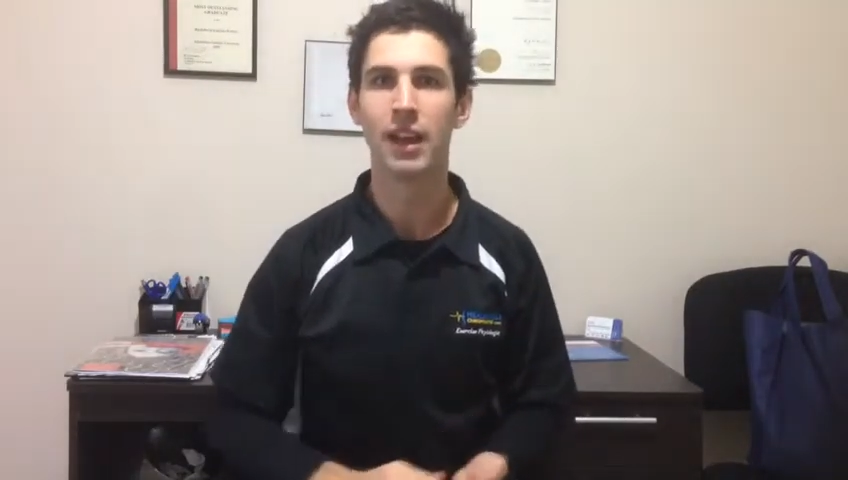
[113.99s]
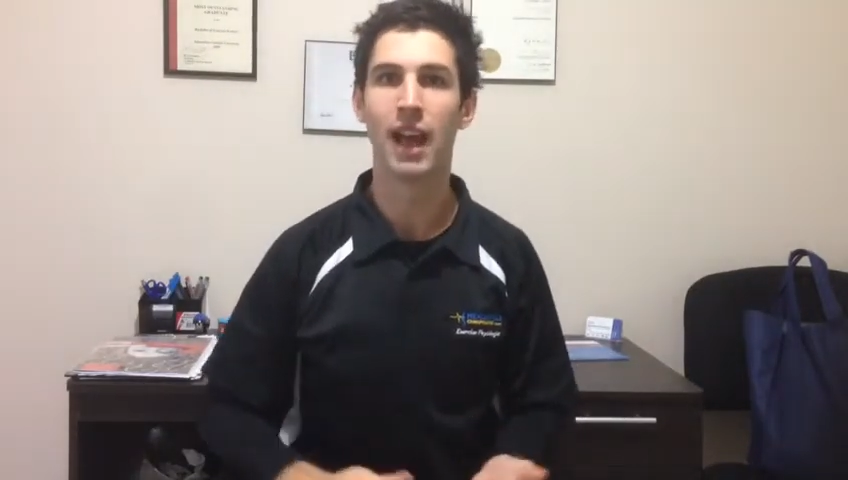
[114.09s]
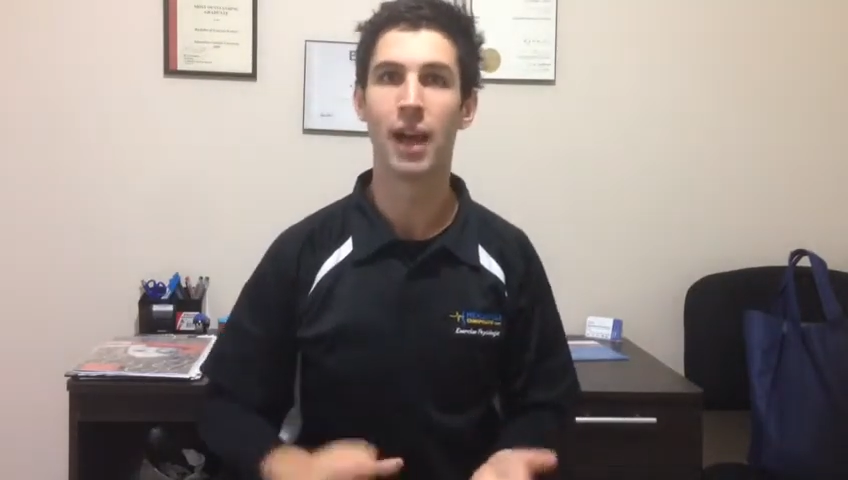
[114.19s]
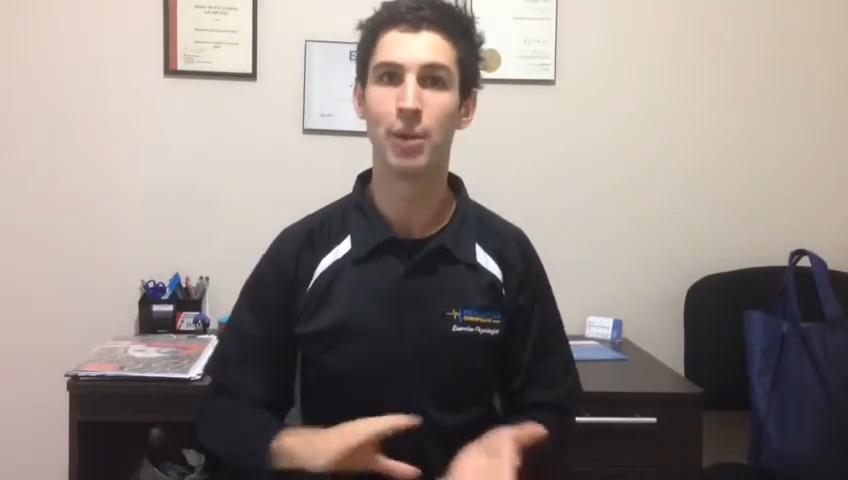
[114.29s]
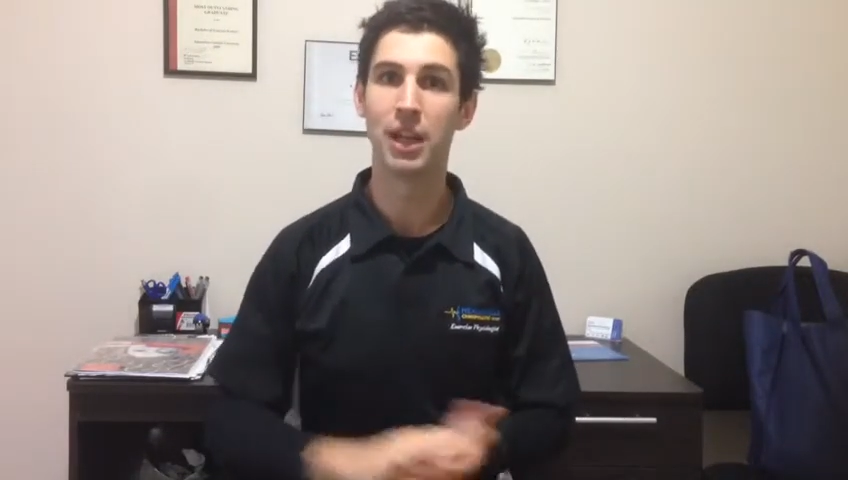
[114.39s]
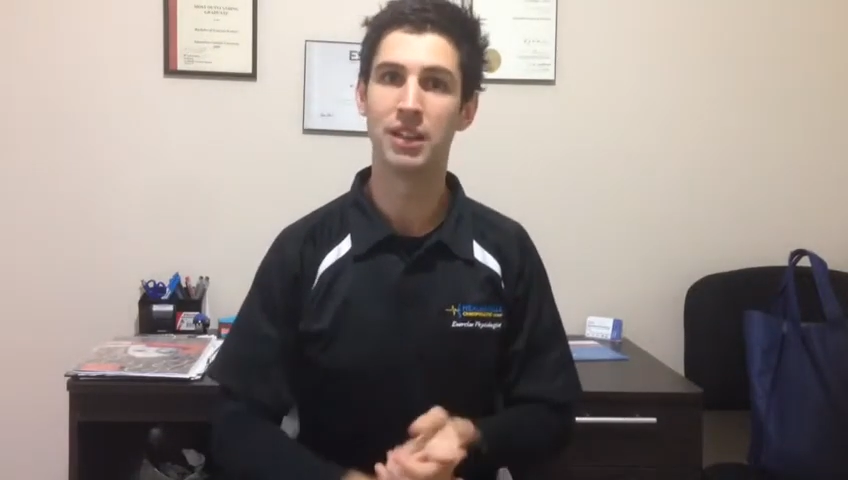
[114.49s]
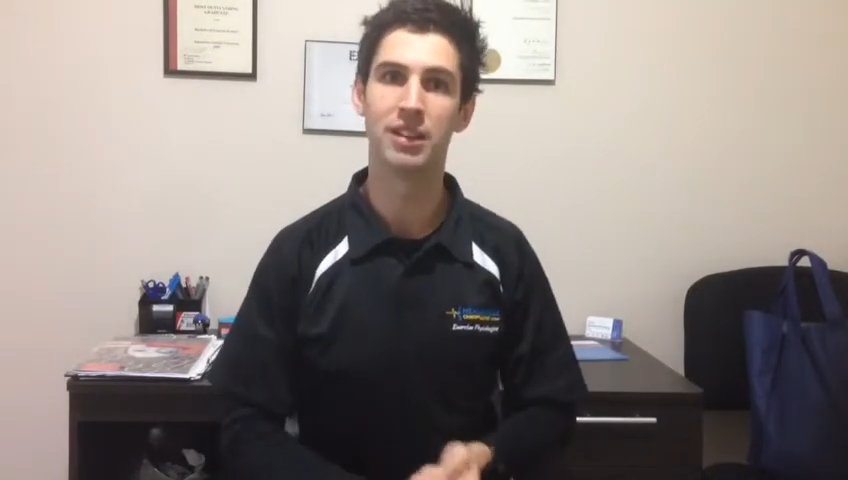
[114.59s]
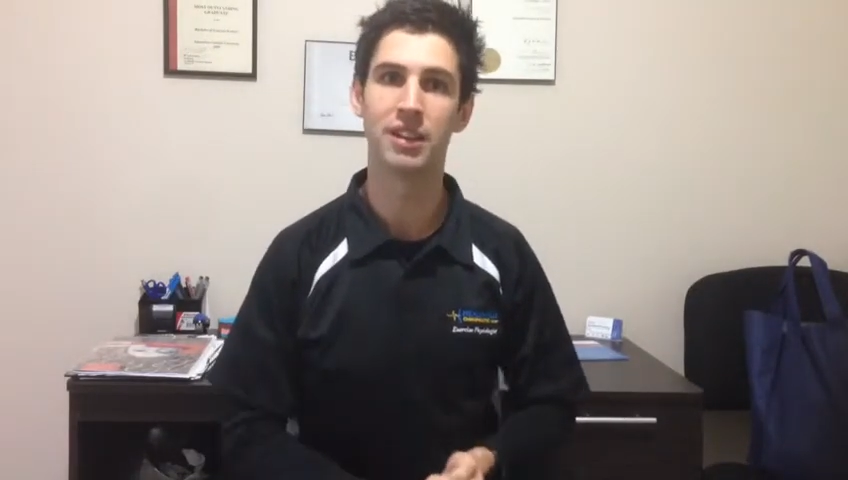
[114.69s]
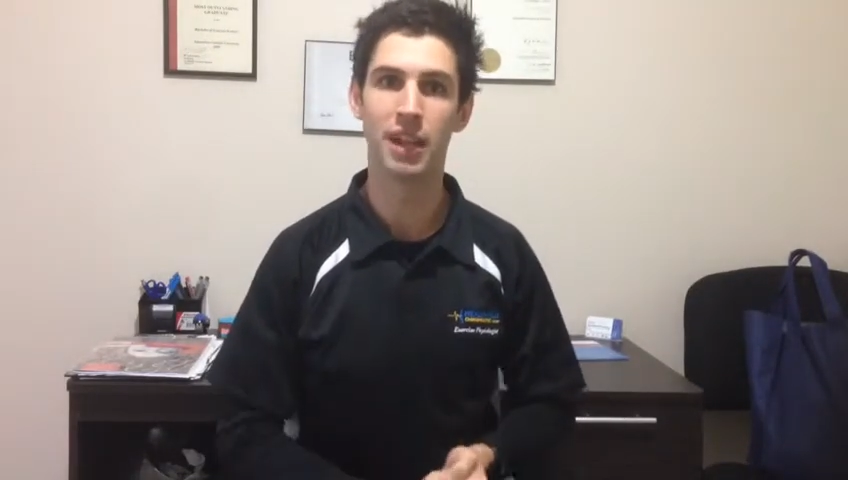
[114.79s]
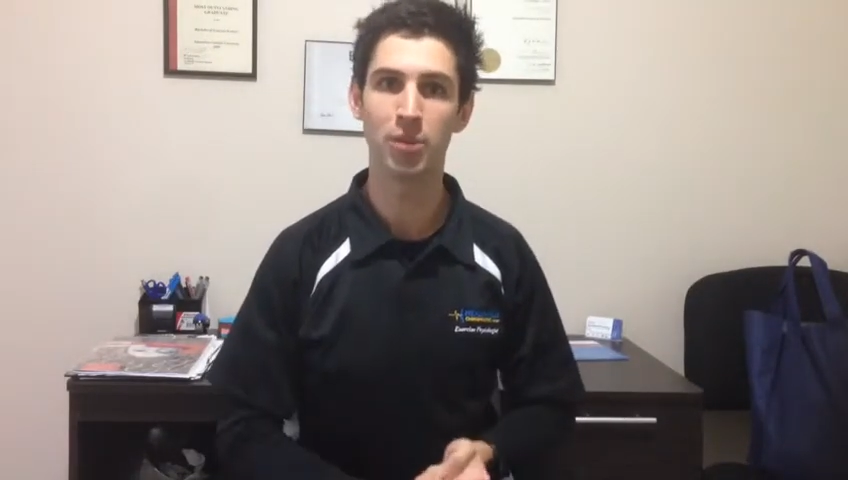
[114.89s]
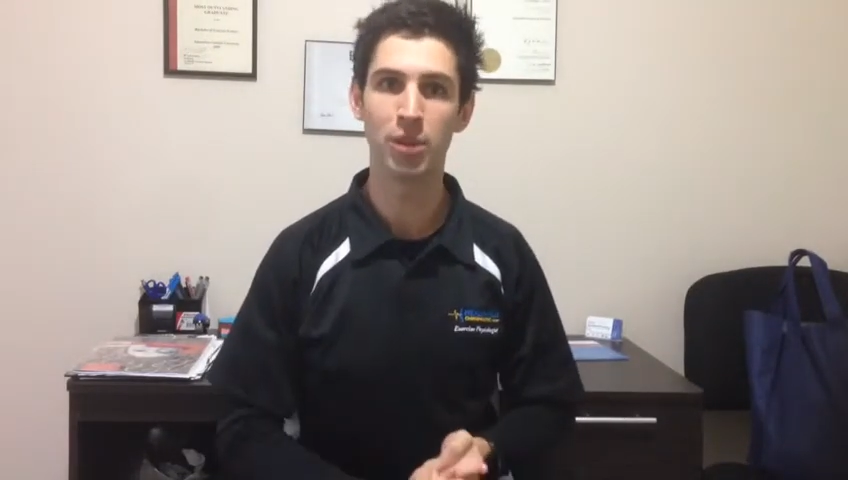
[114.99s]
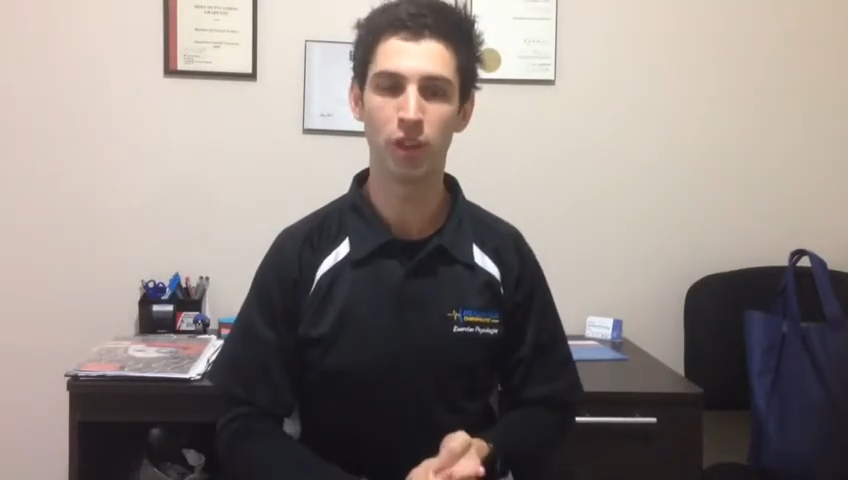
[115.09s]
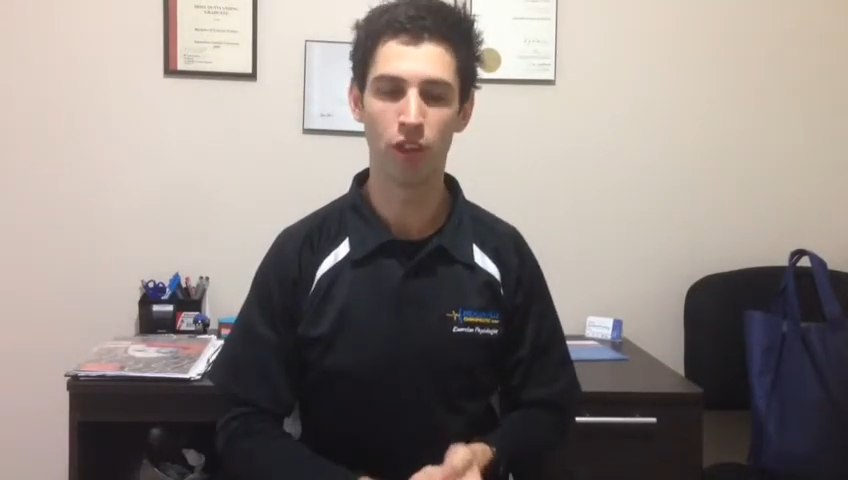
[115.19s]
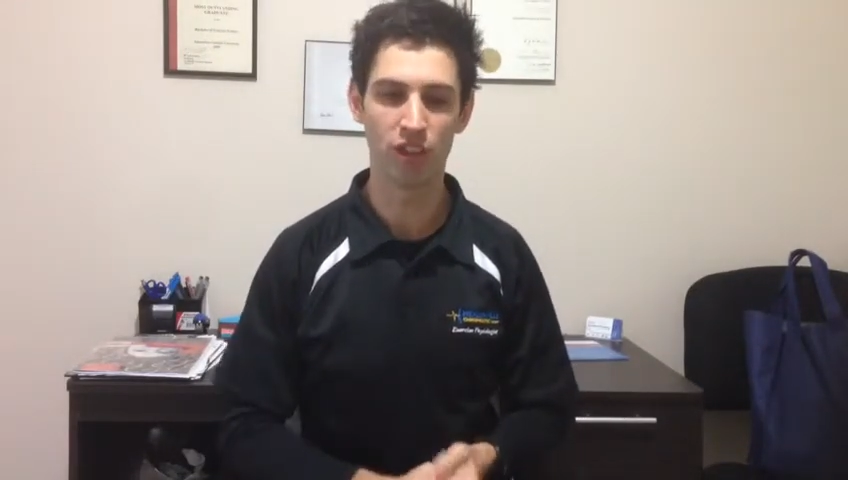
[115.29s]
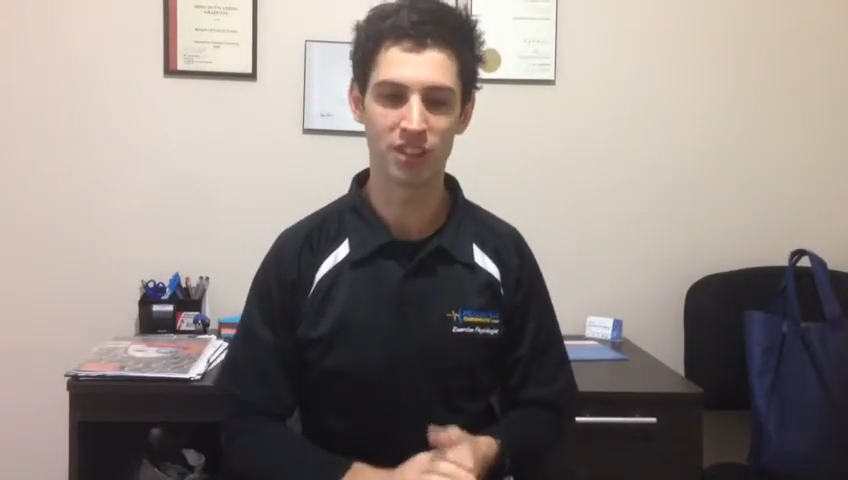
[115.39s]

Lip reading: And number third